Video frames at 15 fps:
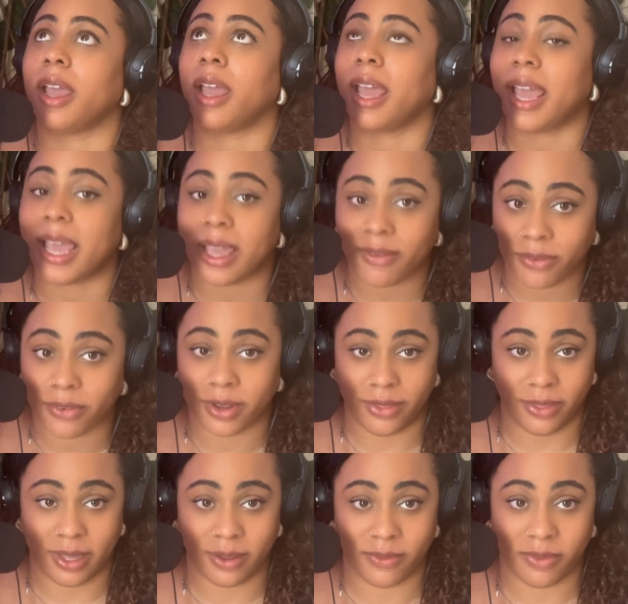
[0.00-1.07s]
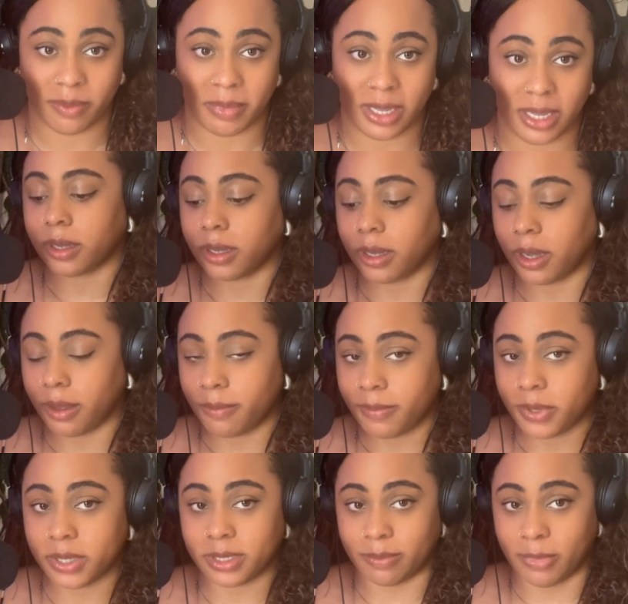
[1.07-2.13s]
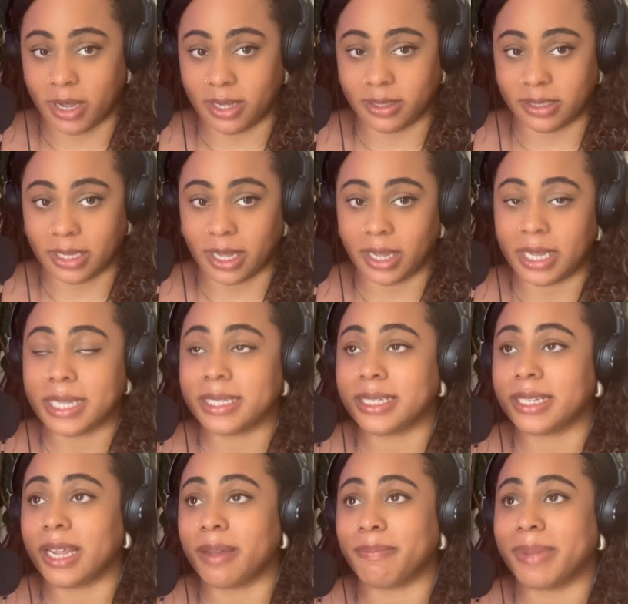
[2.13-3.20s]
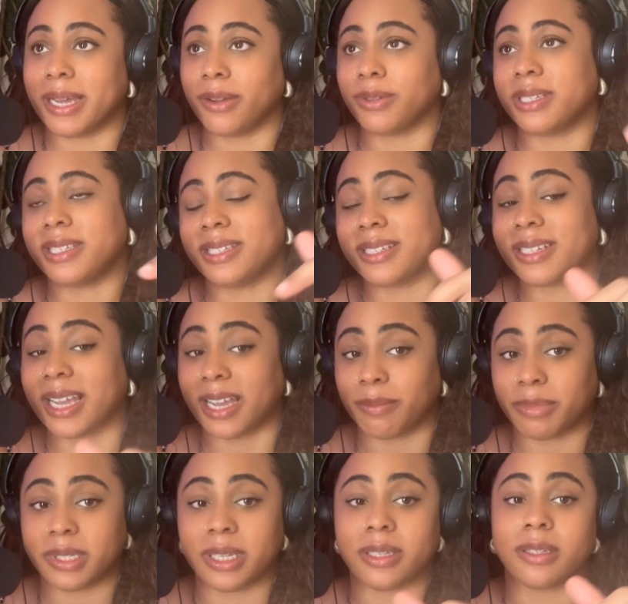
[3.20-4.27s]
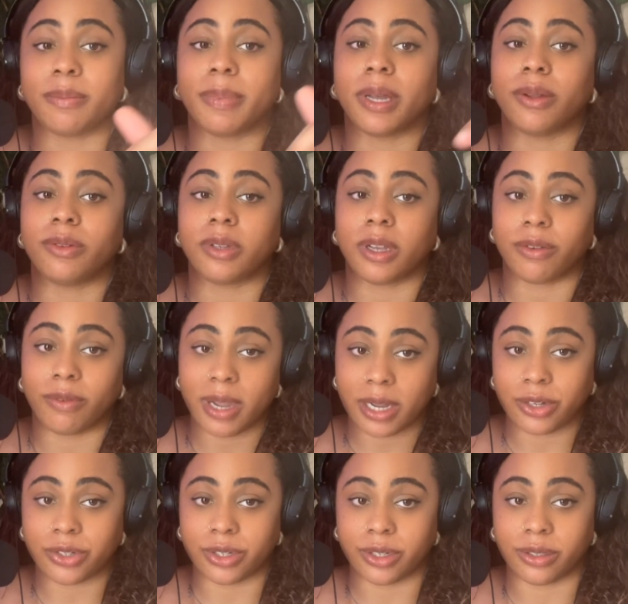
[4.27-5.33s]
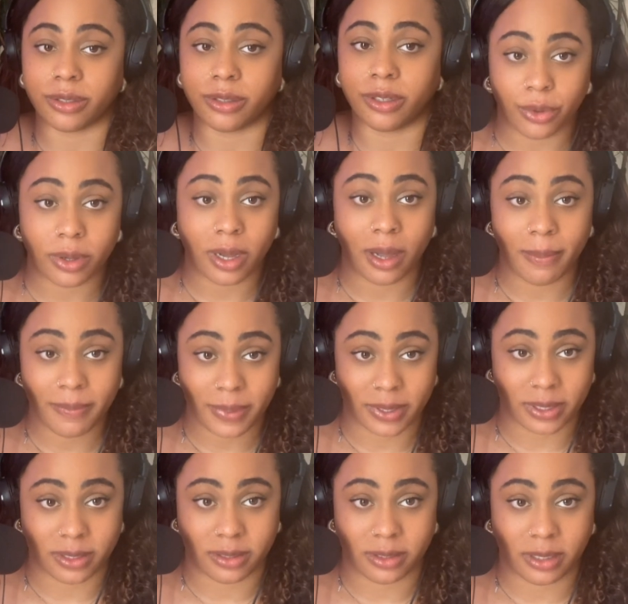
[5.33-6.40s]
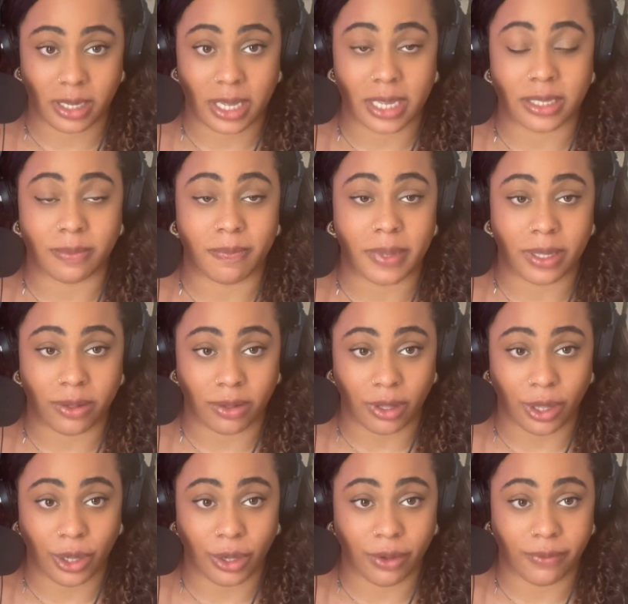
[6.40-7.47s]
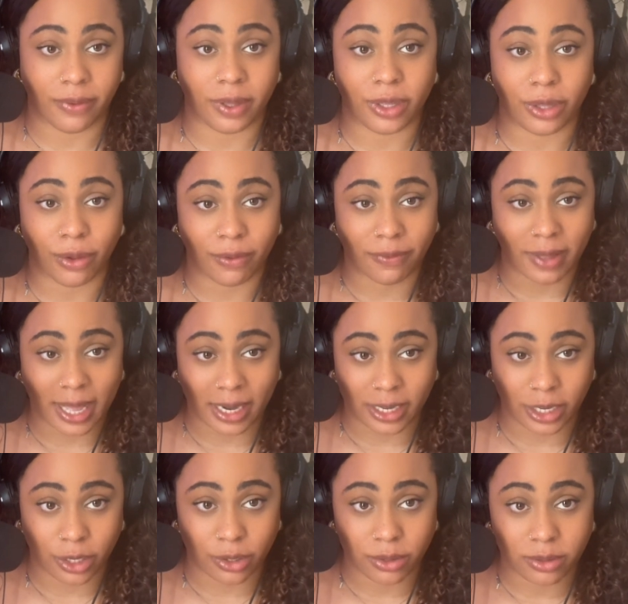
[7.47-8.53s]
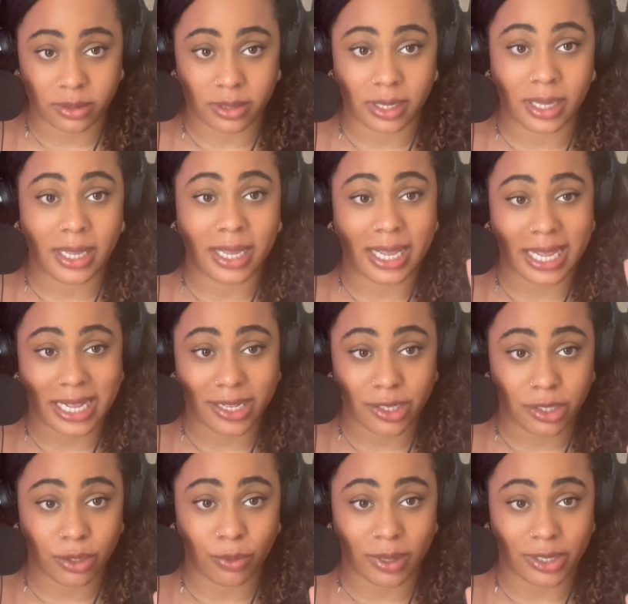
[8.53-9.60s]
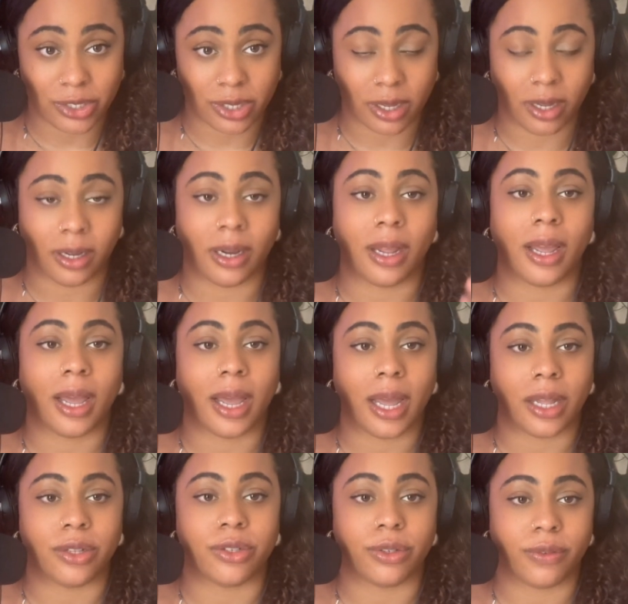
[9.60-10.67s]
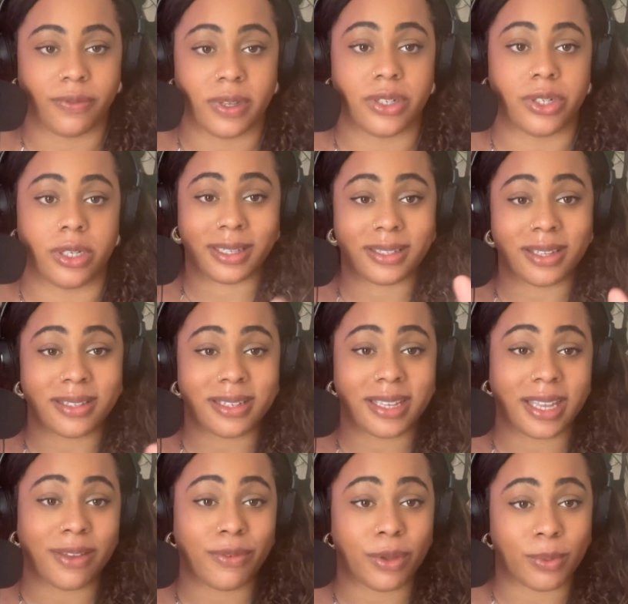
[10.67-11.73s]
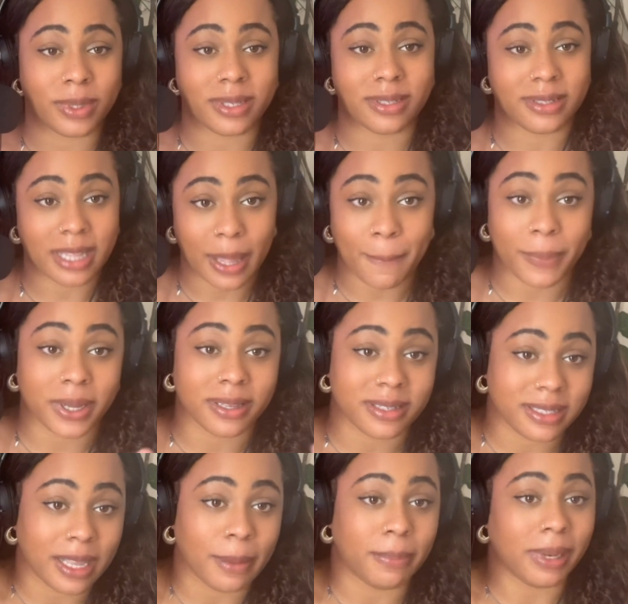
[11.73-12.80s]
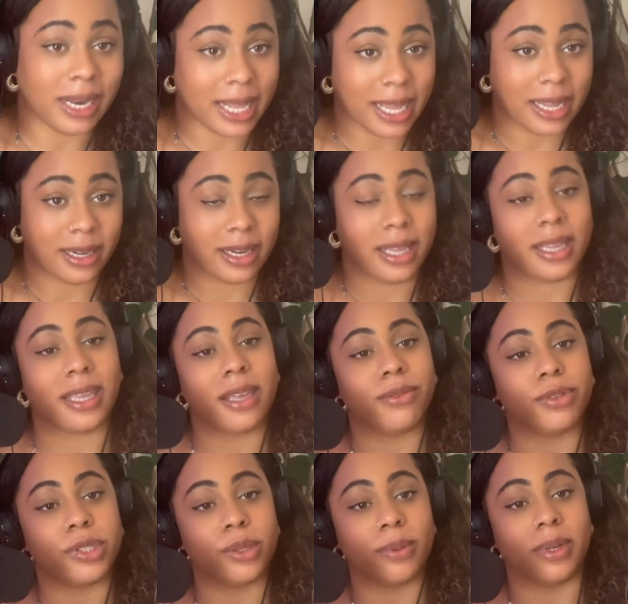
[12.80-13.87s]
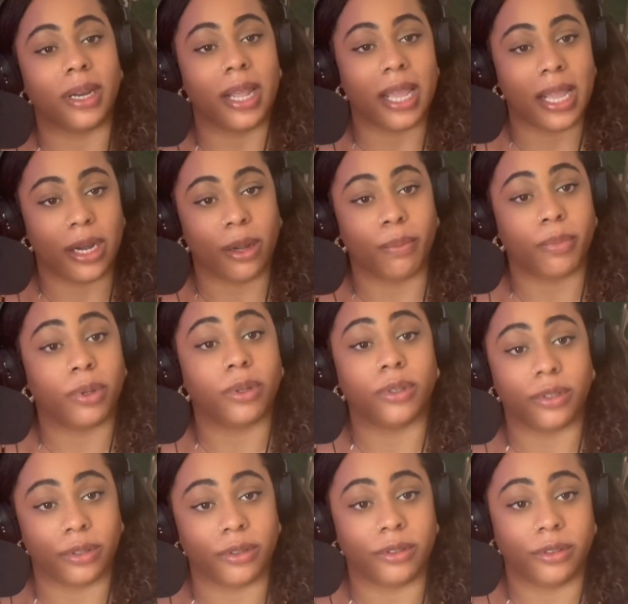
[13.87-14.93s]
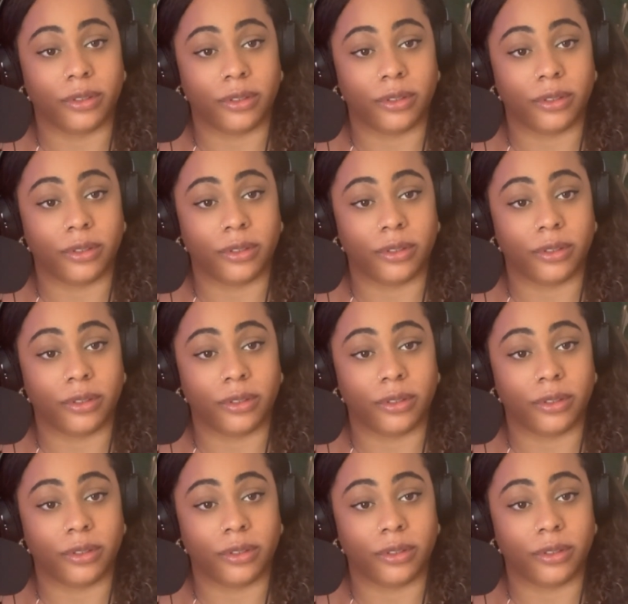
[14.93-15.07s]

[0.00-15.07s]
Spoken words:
everything for me. Compass mindset isn't about steps, it's about direction. Your compass is built of your values, intuition, and your vision. It doesn't give you a step-by-step plan, it gives you an inner pull.